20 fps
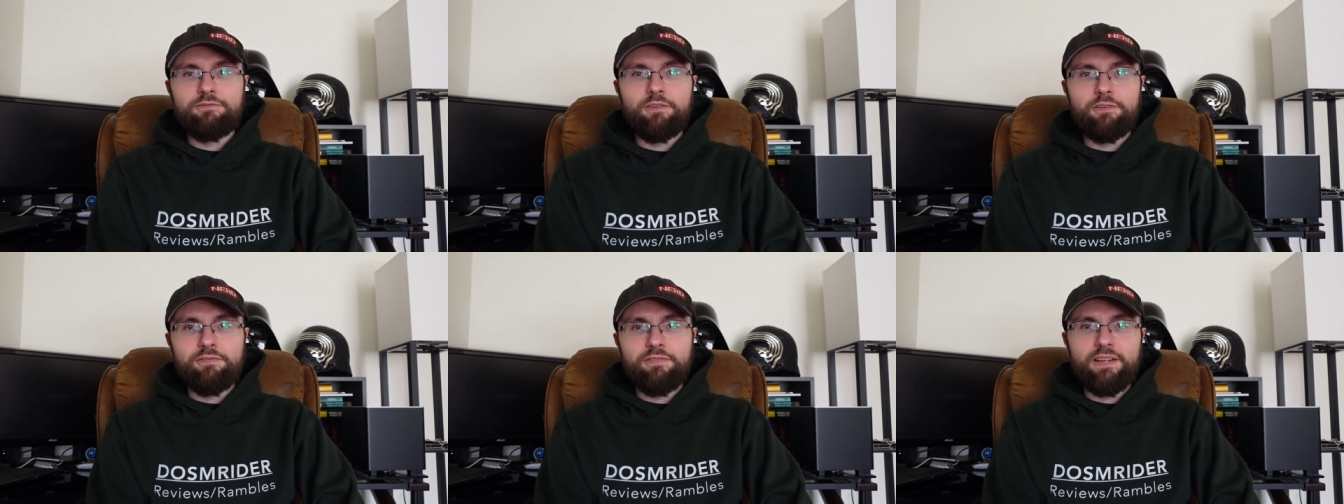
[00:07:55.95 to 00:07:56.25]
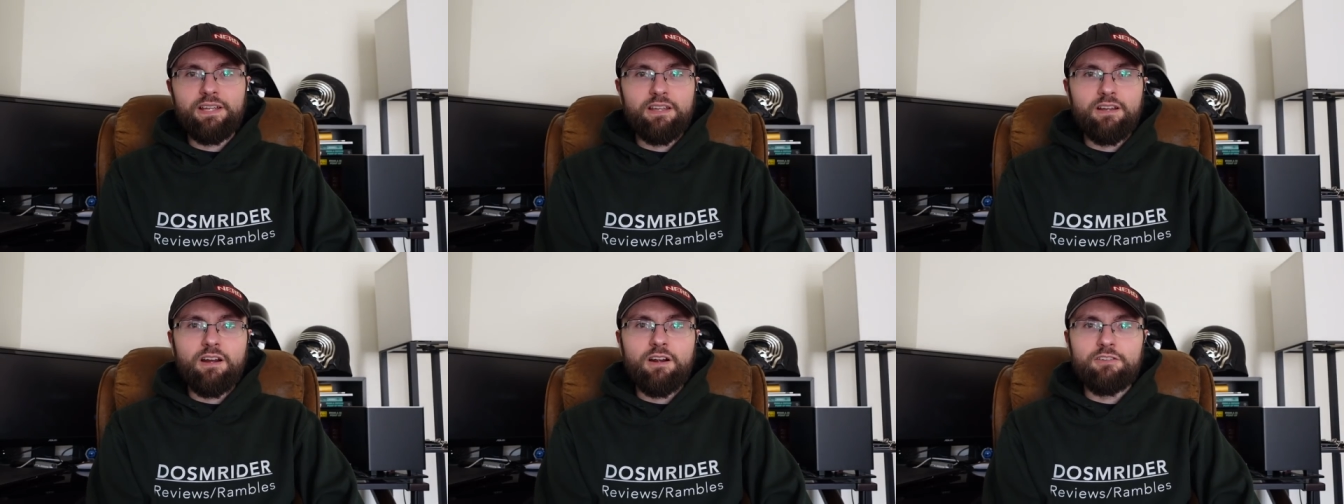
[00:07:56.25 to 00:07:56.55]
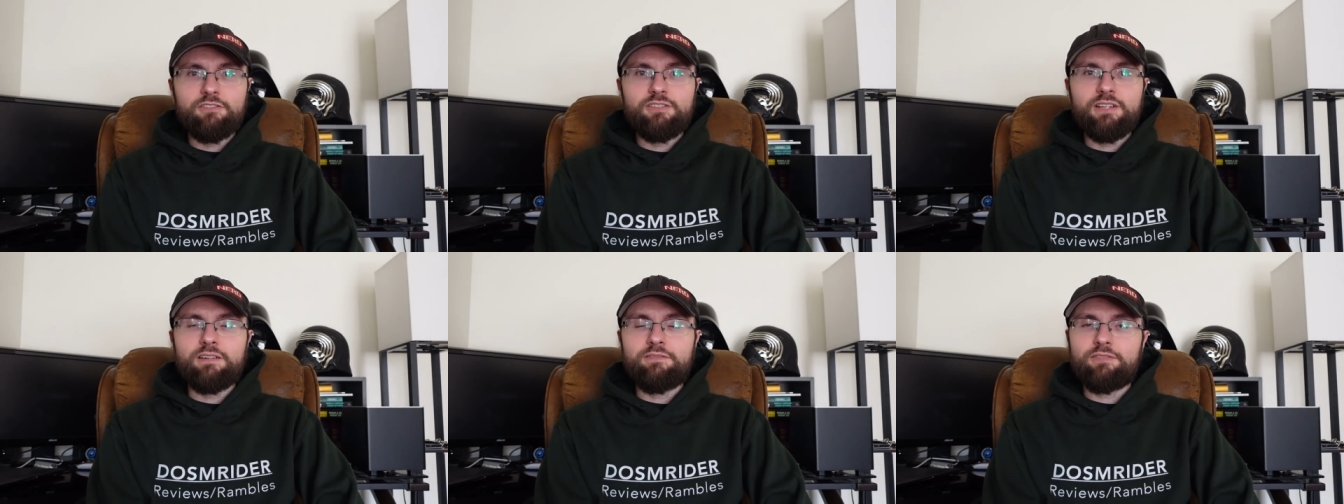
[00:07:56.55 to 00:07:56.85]
for
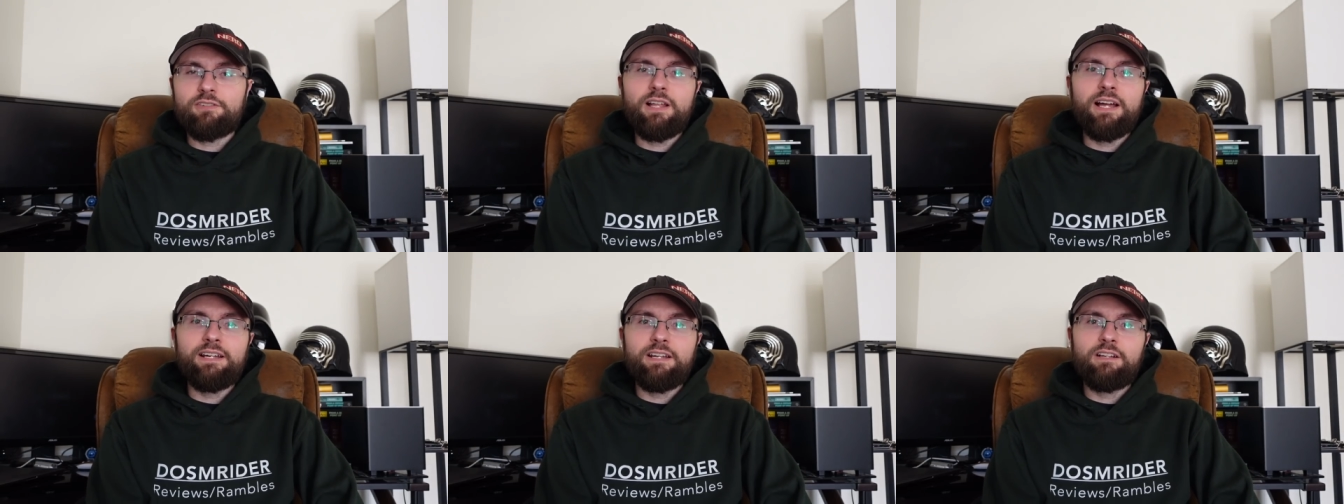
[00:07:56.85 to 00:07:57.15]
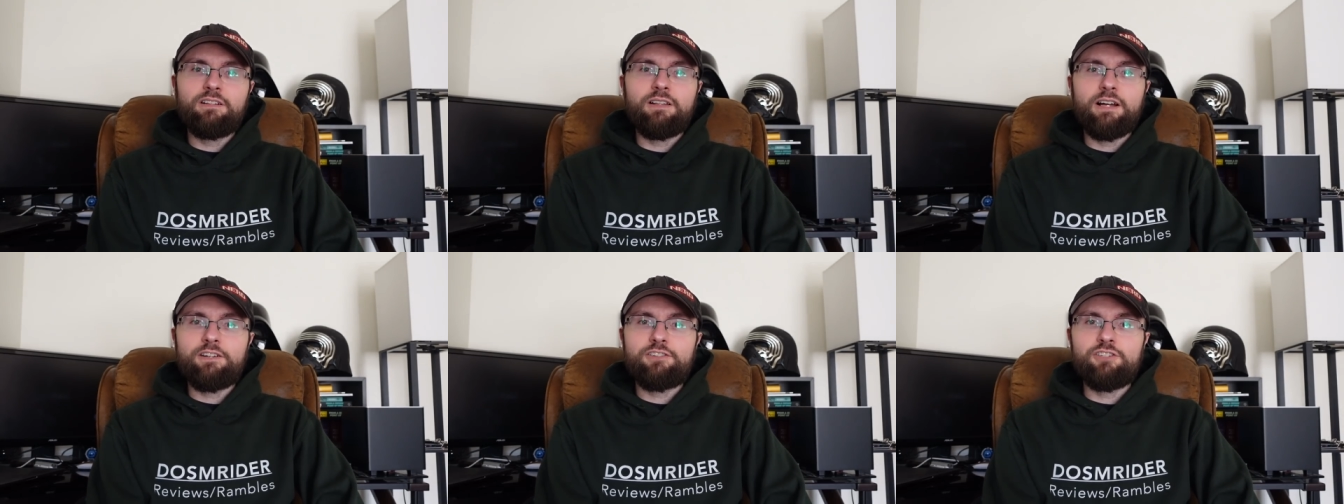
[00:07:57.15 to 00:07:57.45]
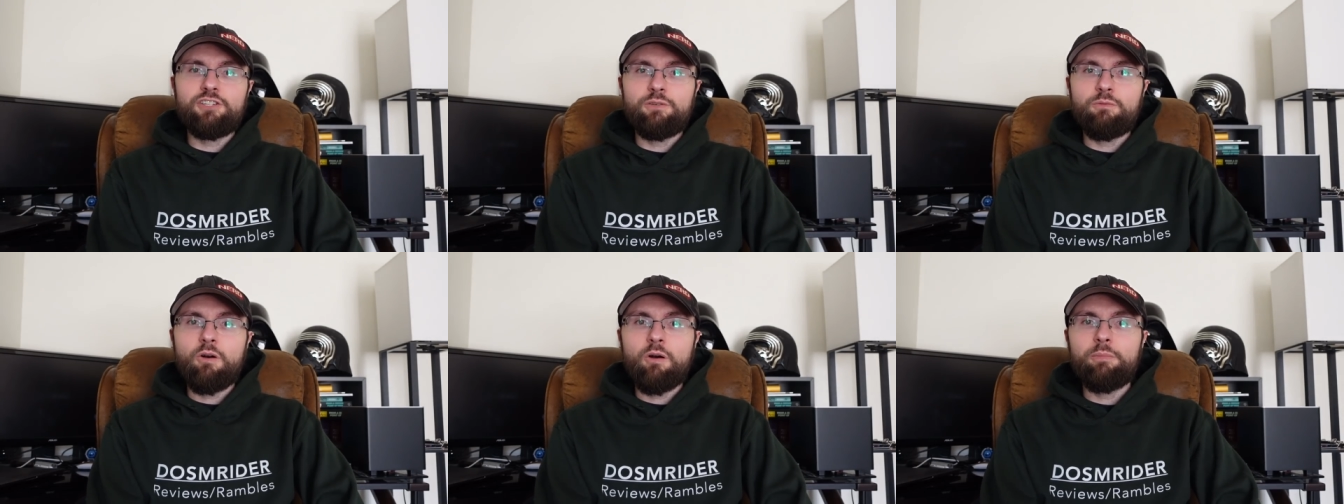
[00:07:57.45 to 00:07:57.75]
Figuarts and for lightning
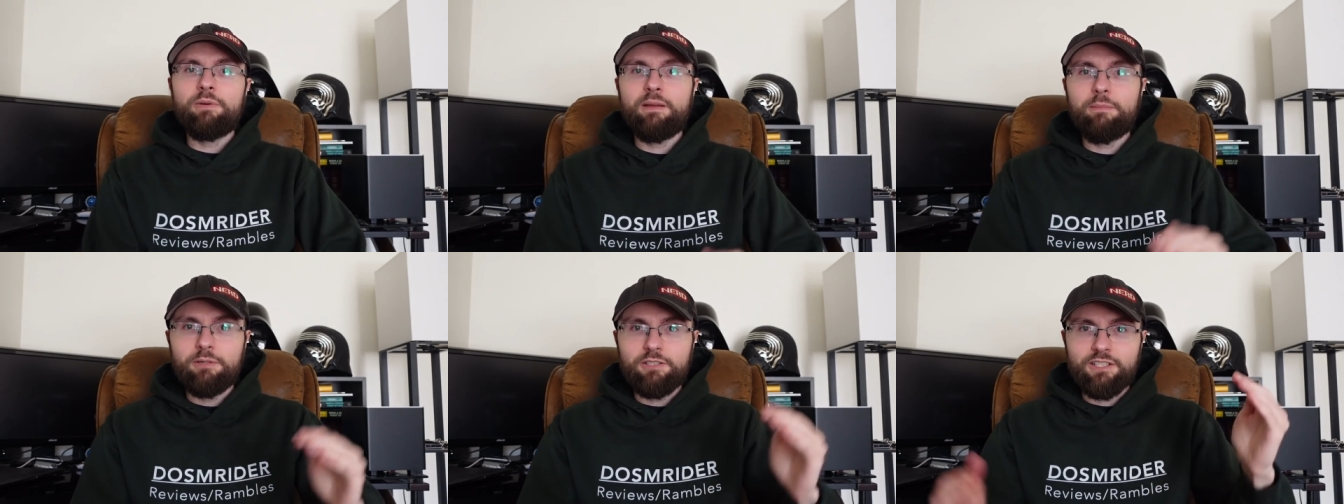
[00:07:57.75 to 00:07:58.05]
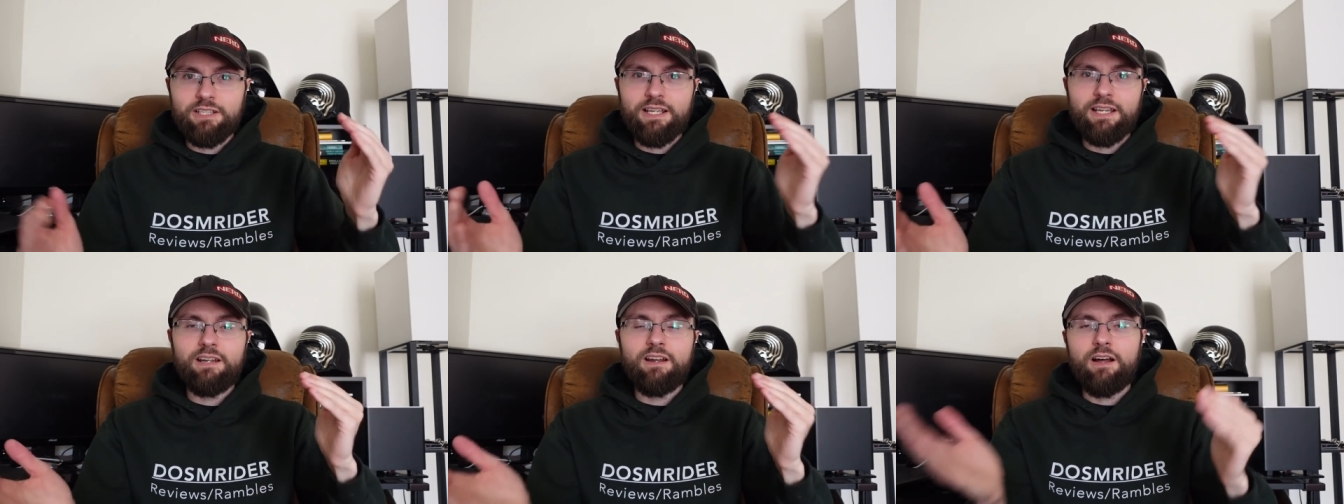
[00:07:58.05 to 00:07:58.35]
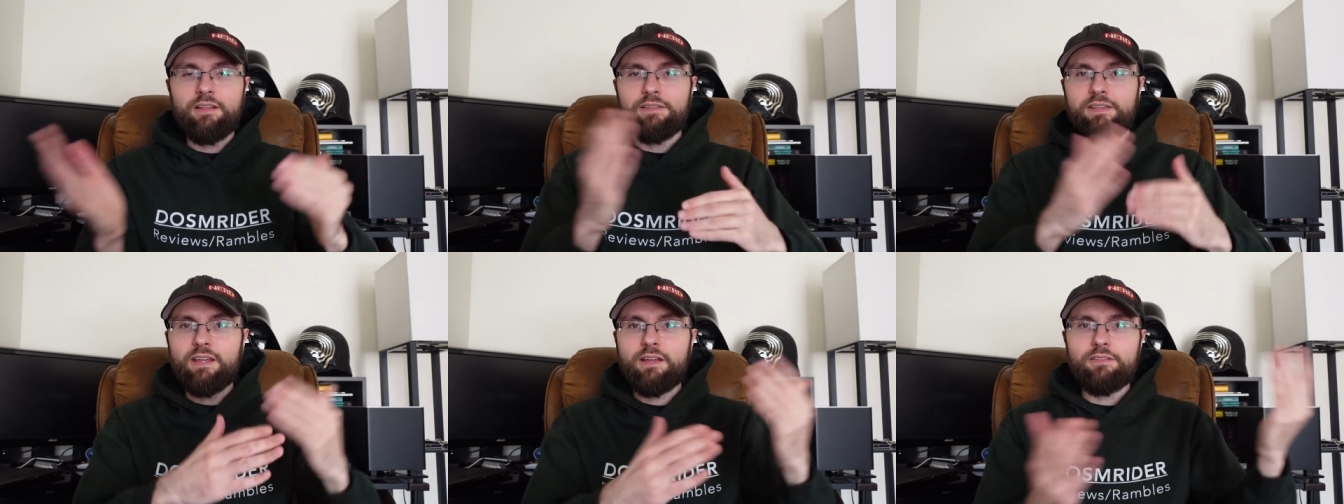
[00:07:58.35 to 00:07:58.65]
collection you won't be able to get
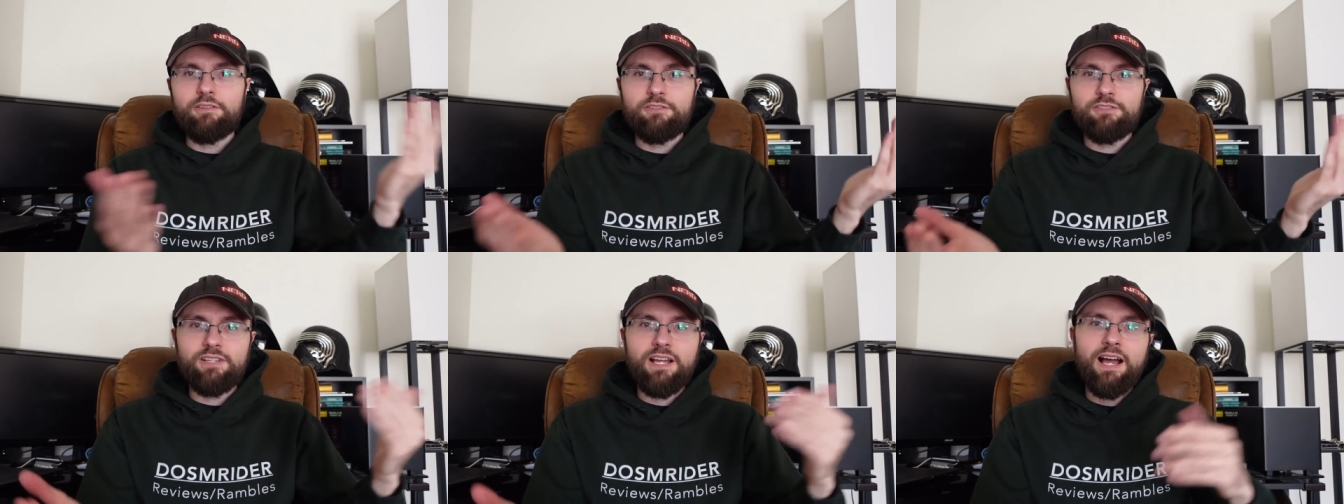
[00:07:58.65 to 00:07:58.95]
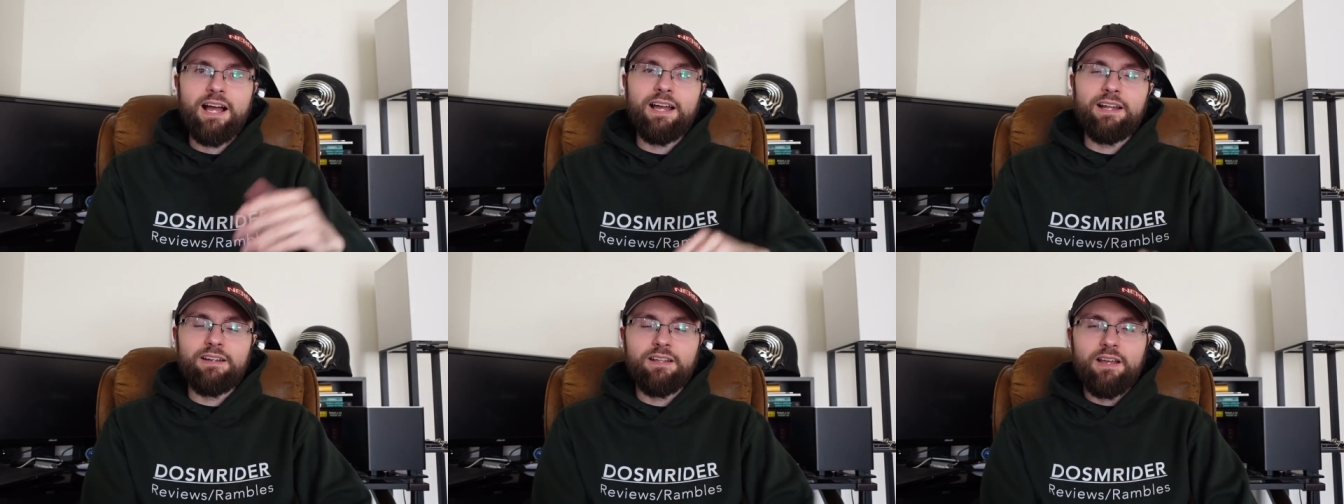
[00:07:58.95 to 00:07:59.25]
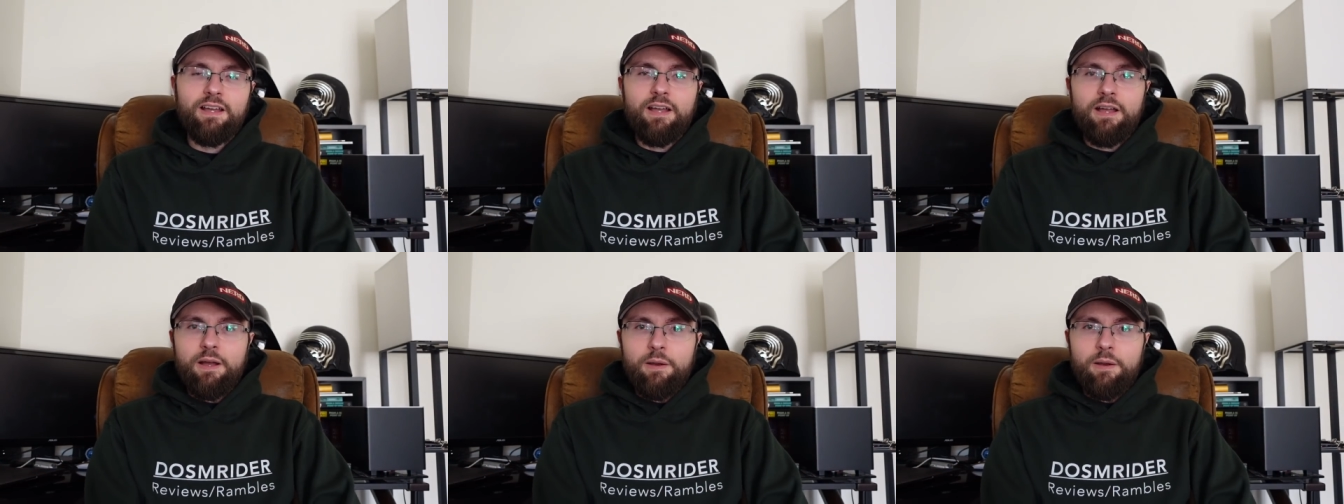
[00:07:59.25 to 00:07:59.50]
on the other side.